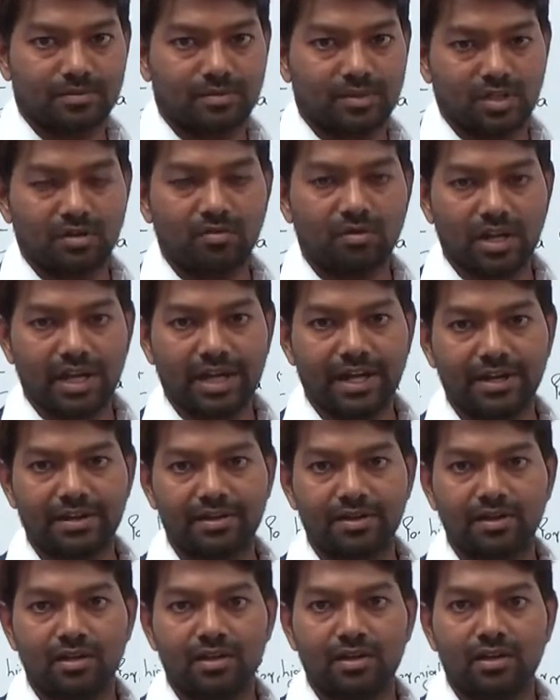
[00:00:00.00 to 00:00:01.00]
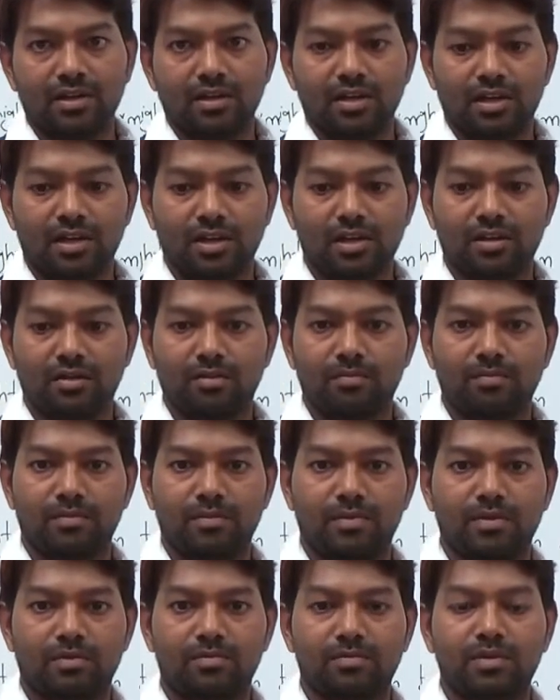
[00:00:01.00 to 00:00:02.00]
Now light
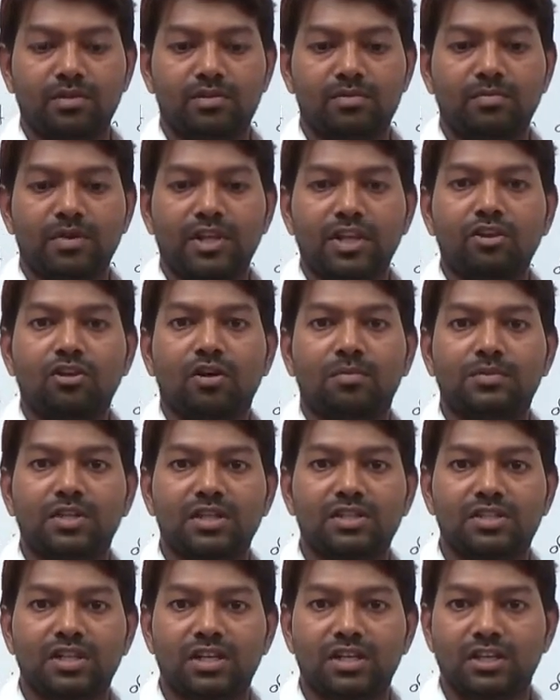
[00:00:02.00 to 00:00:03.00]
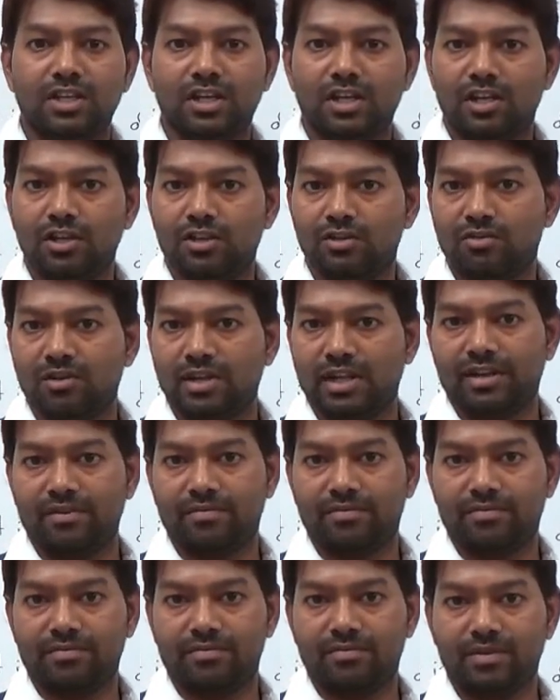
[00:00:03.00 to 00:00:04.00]
means many objects are there in your life,
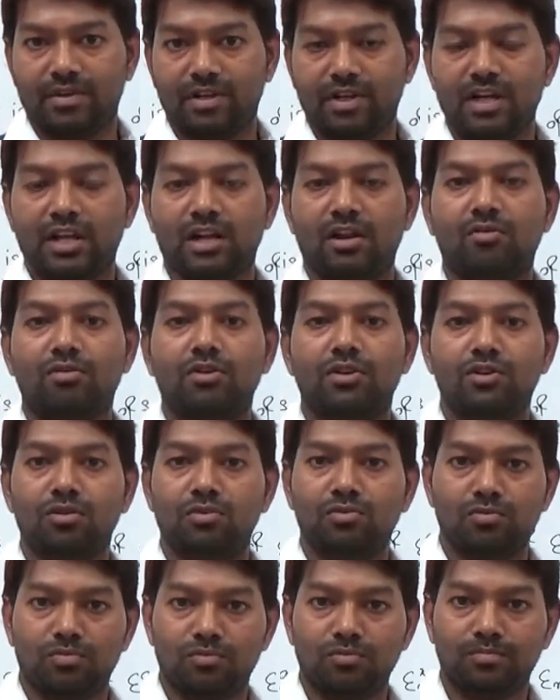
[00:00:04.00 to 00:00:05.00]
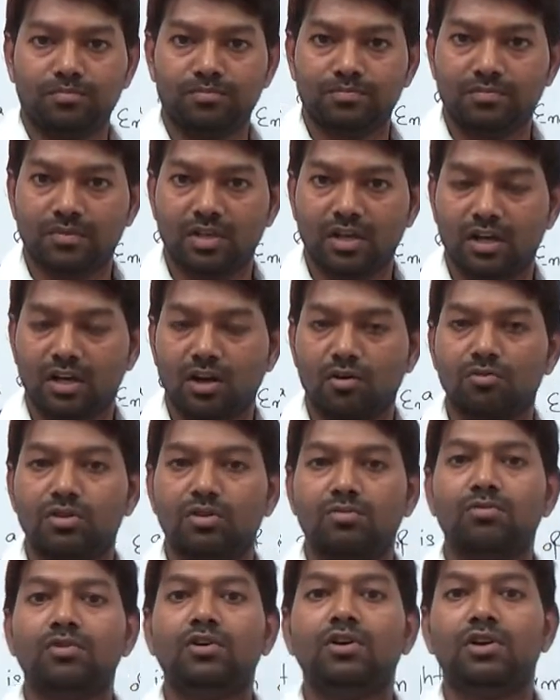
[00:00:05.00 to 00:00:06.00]
around you, around the
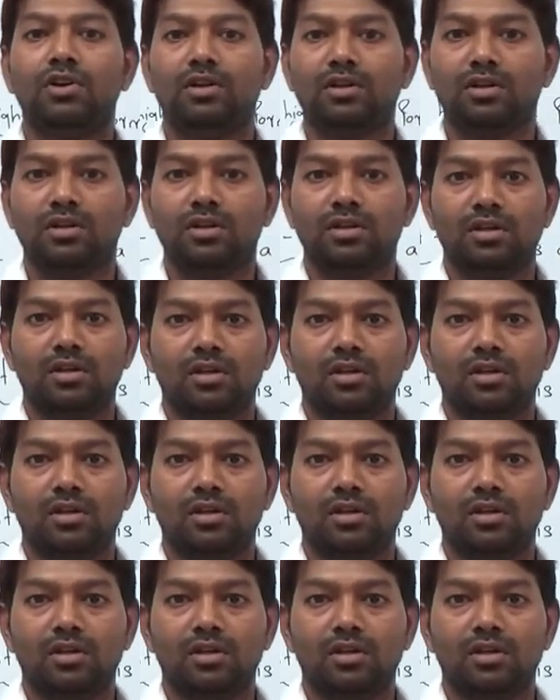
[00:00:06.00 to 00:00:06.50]
world.